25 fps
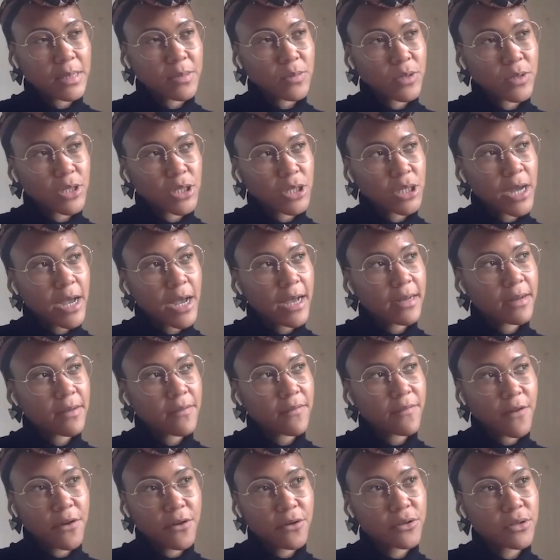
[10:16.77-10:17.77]
which had a
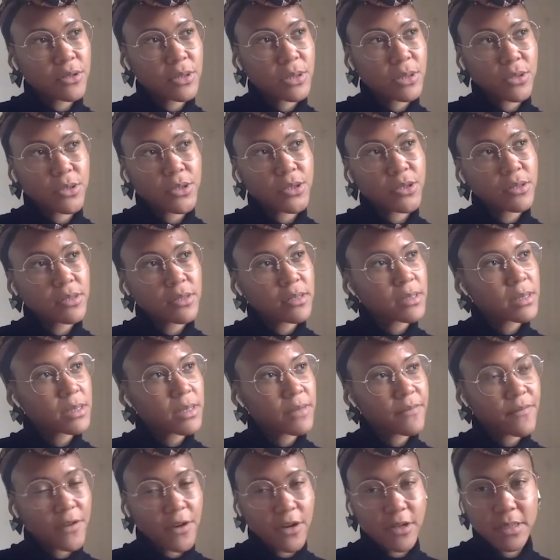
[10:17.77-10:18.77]
focus on
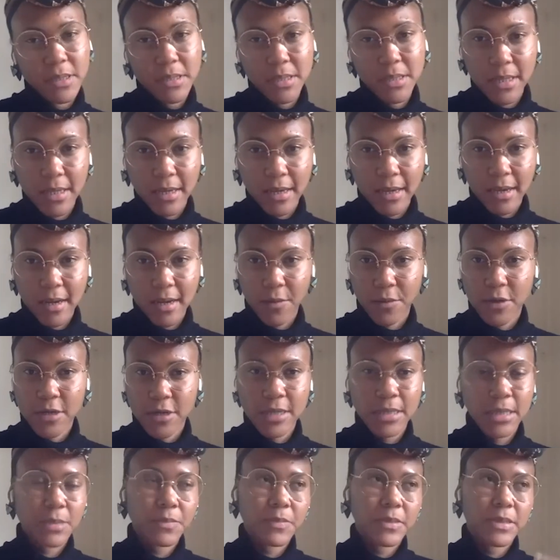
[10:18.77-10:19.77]
diversity. I
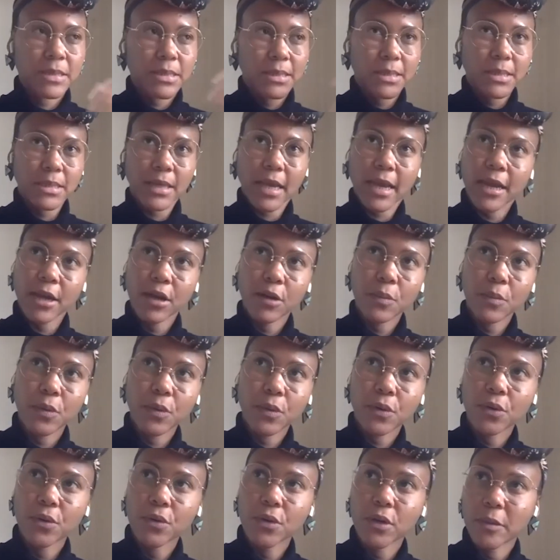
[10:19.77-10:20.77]
wanted it to be
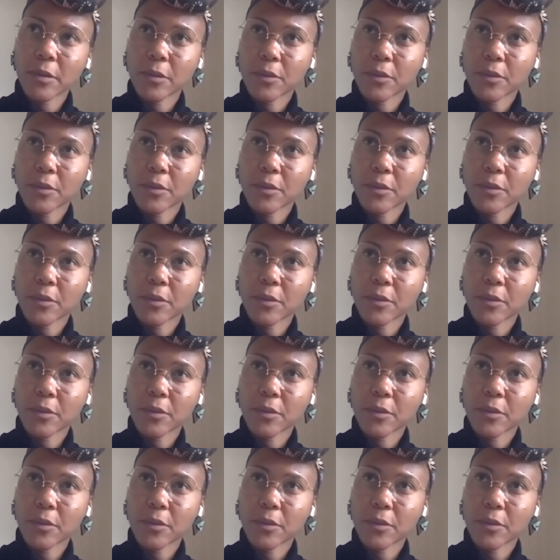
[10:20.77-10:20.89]
sustainable.